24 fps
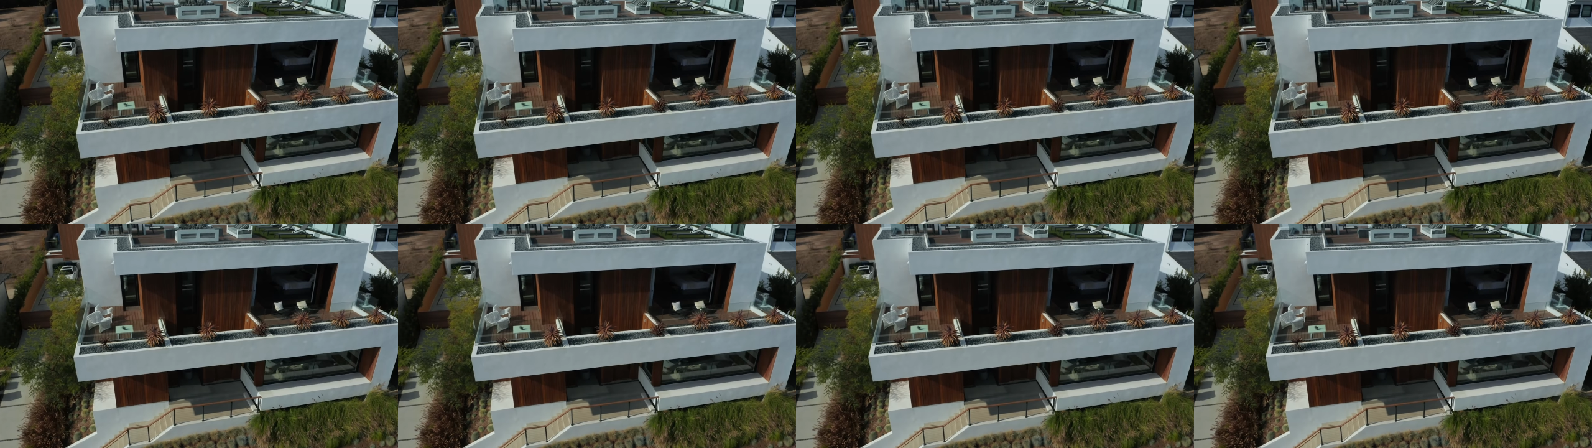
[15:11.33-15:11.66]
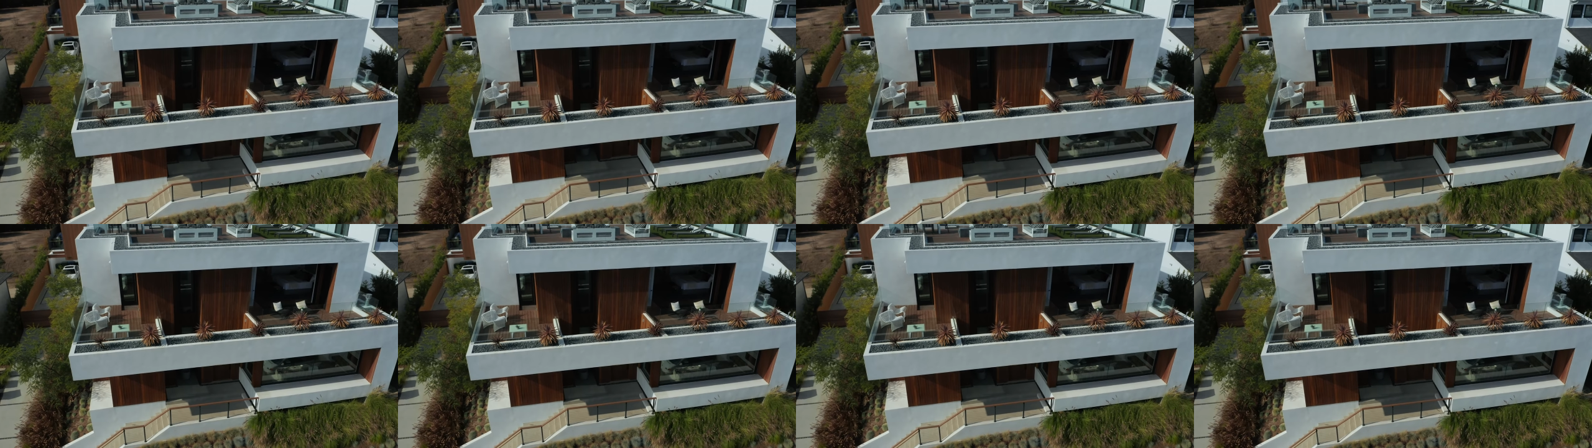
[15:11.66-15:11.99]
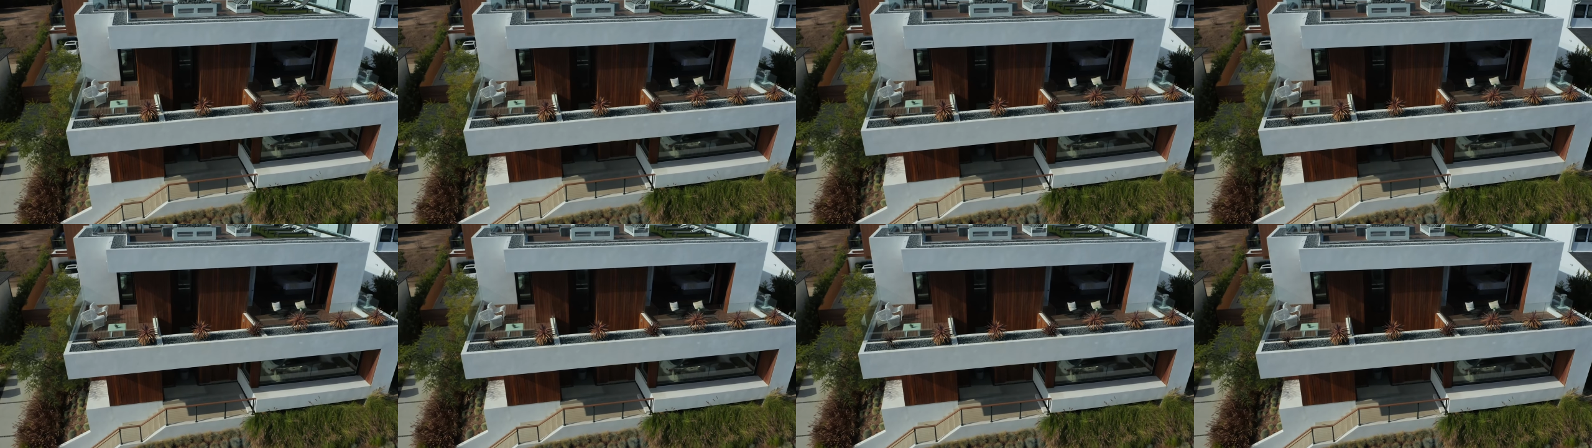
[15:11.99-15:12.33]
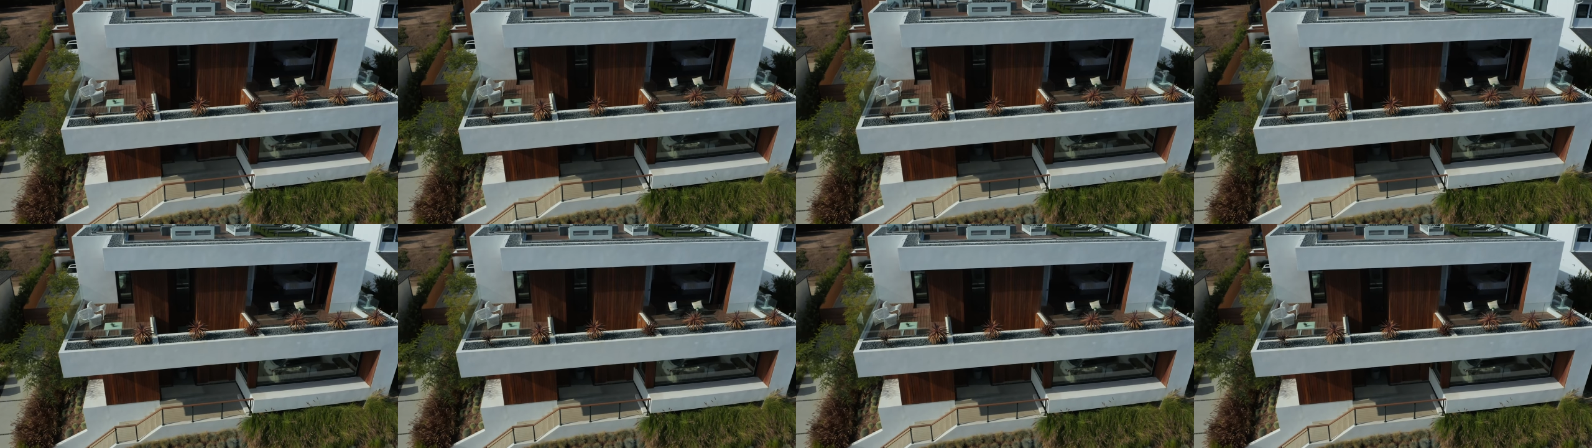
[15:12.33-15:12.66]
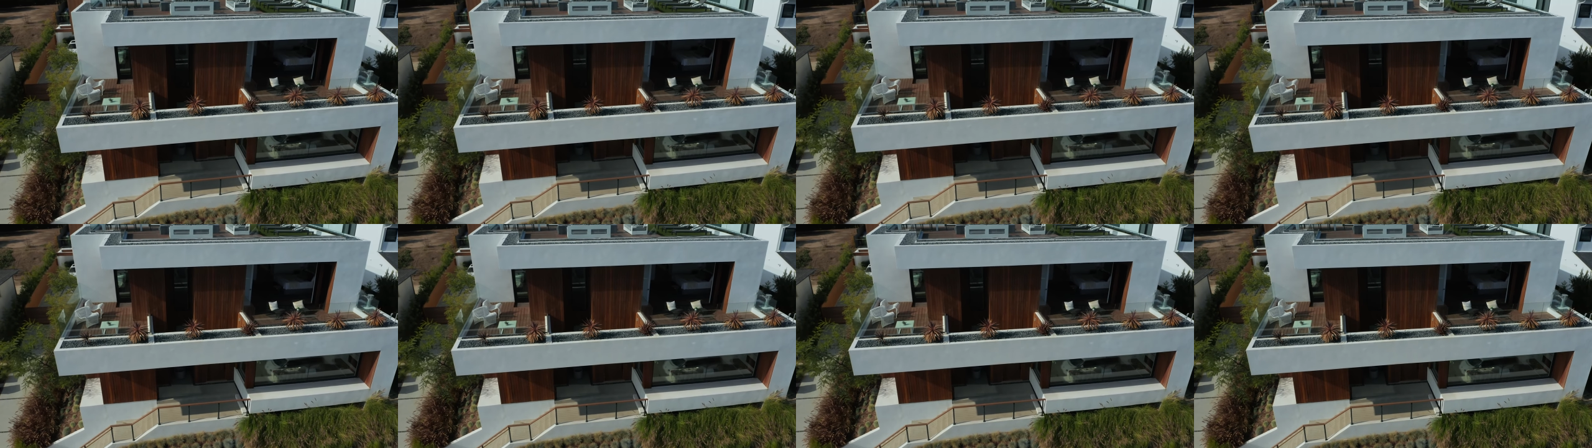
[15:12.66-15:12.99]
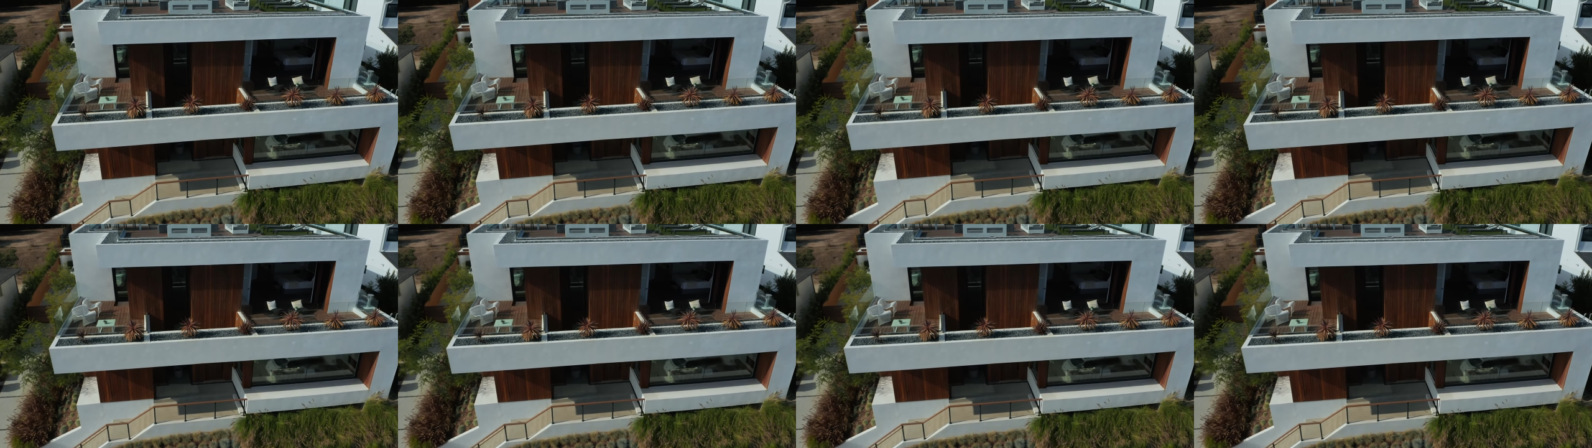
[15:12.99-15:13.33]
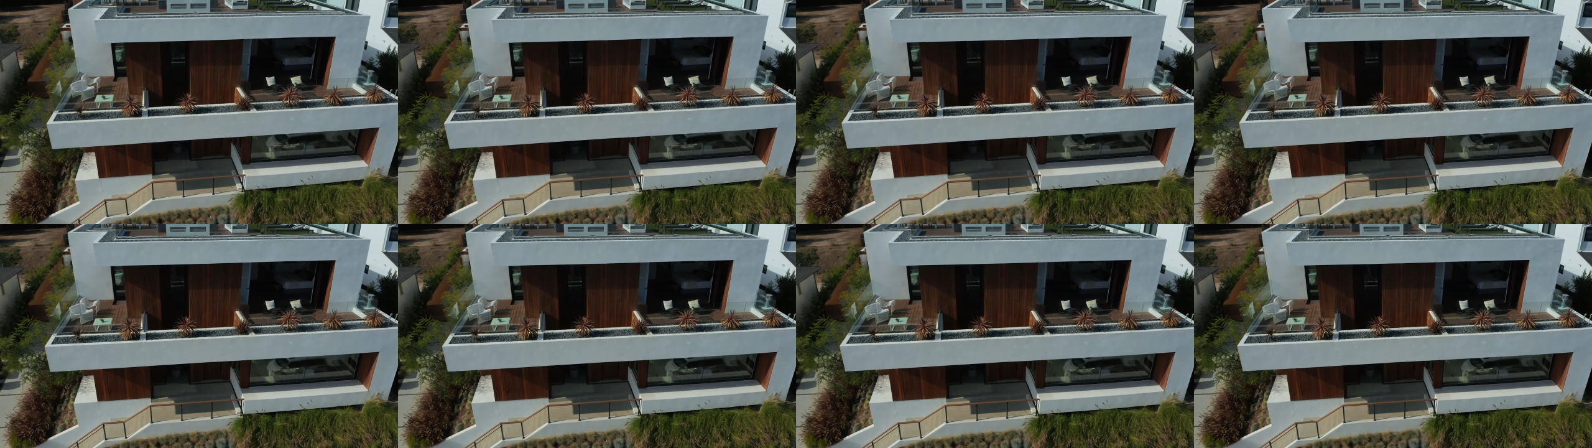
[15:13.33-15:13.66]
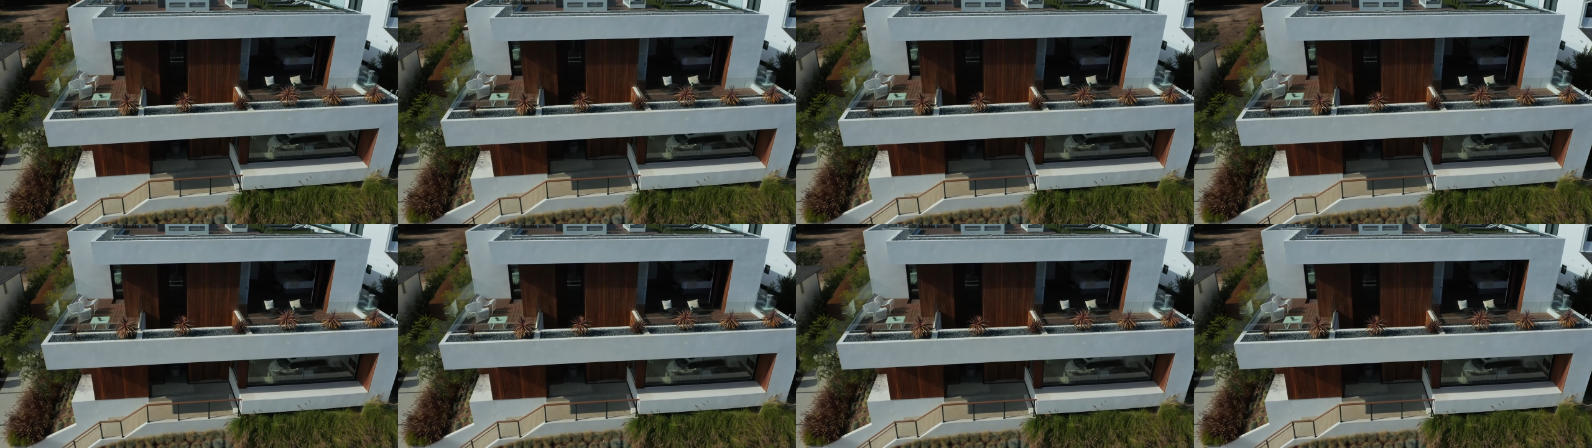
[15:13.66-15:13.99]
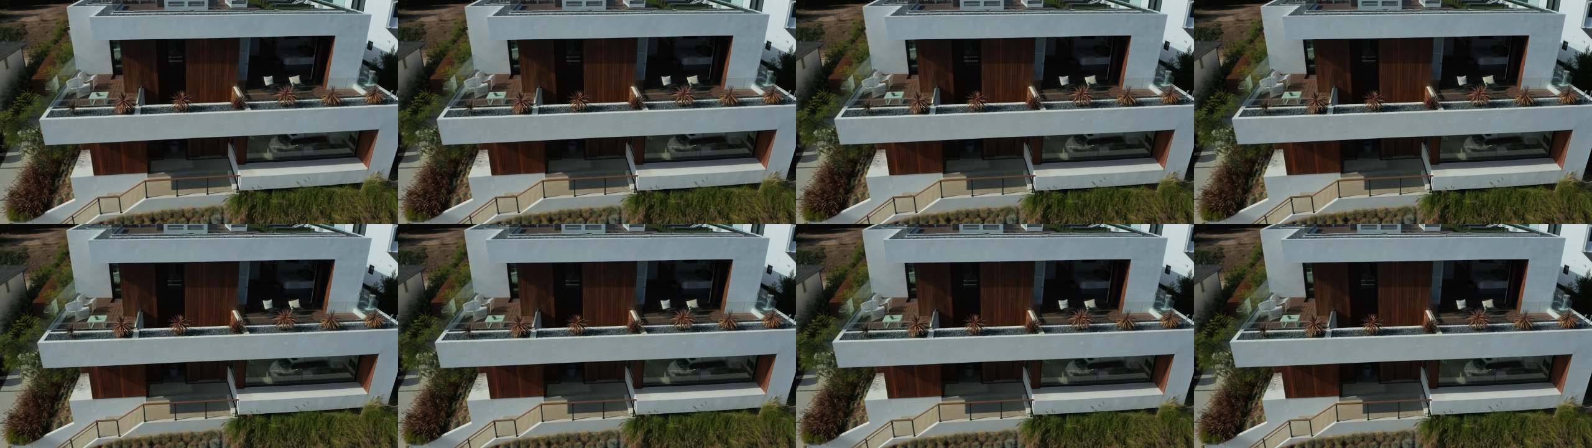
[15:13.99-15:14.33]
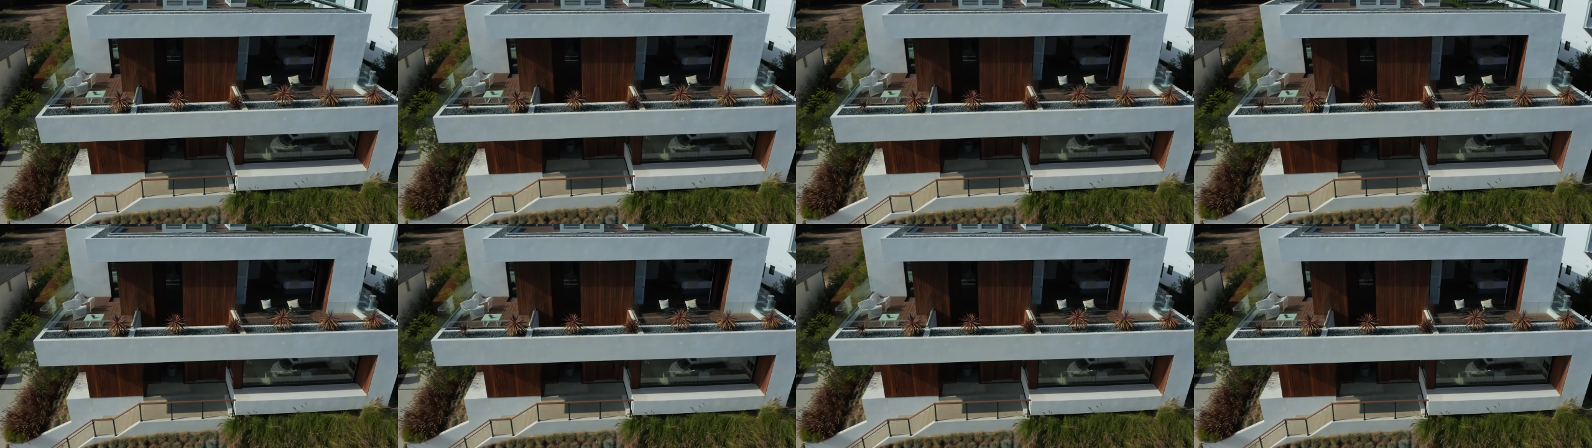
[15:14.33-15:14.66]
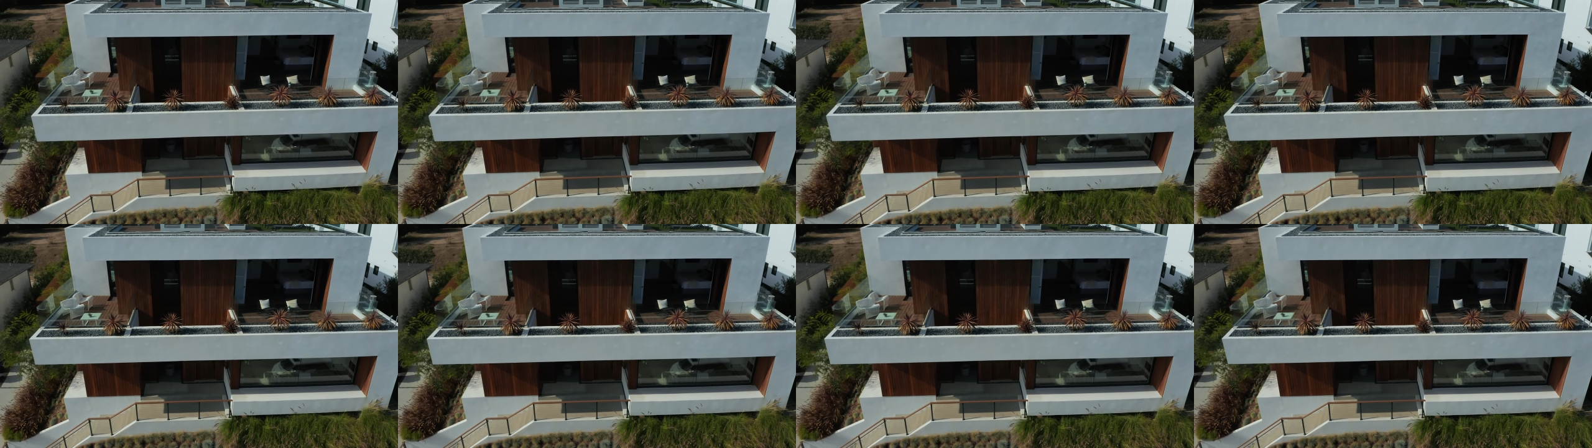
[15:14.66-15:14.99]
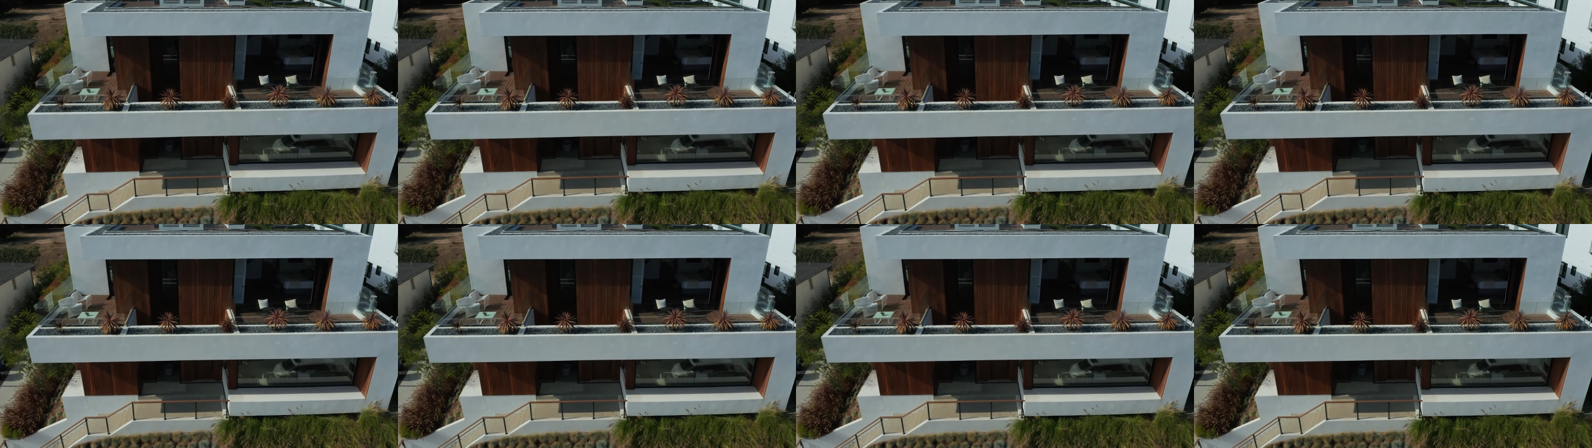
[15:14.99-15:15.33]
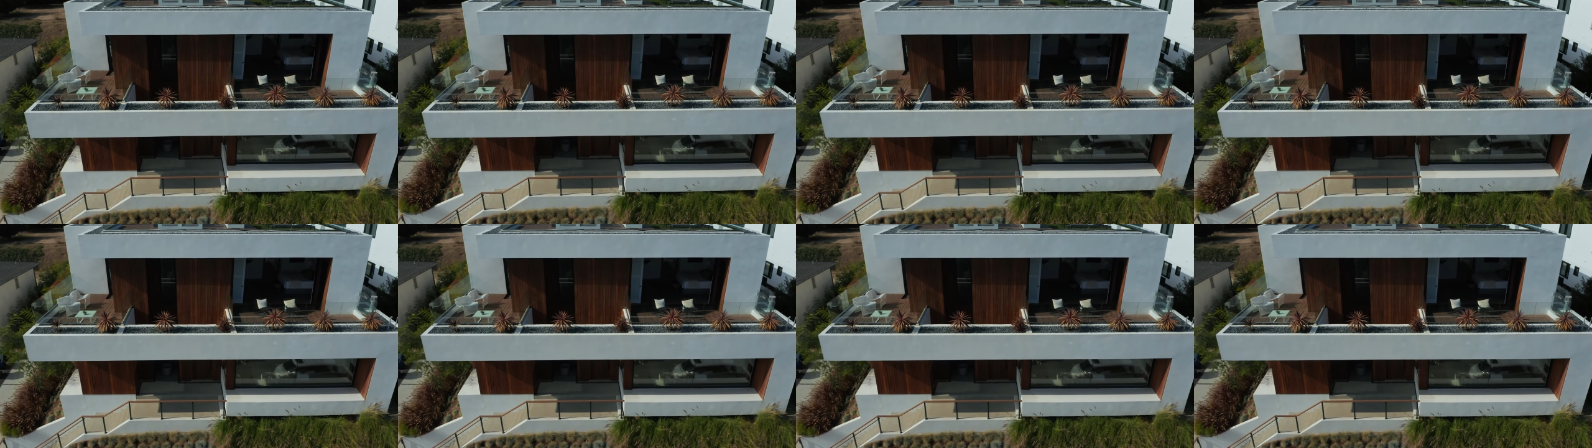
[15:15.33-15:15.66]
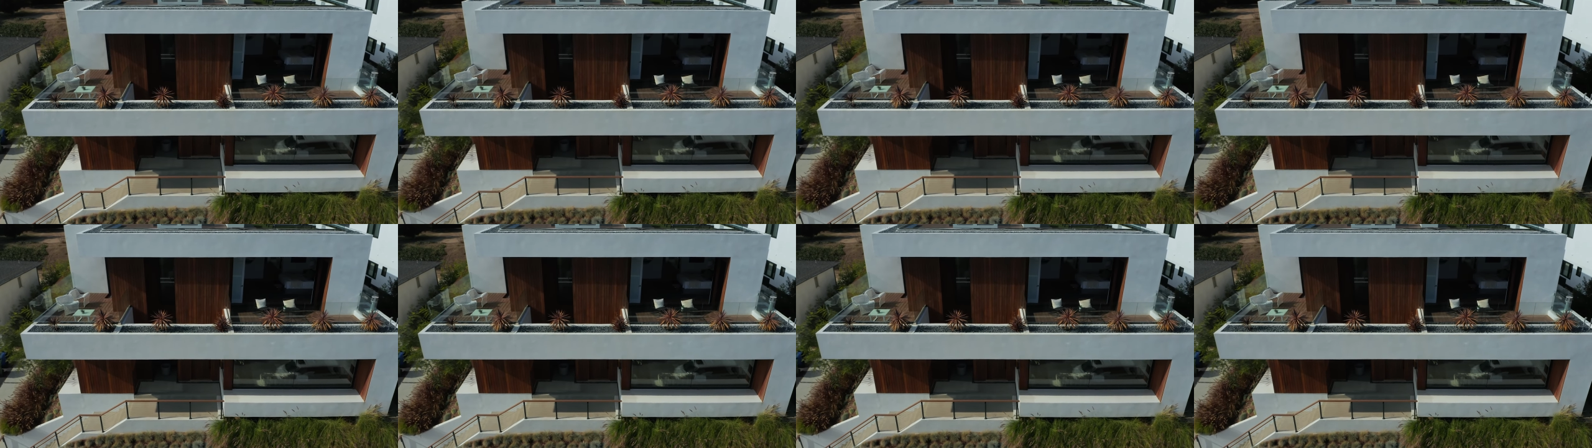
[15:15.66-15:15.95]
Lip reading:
No face is visible, so there are no lips to read.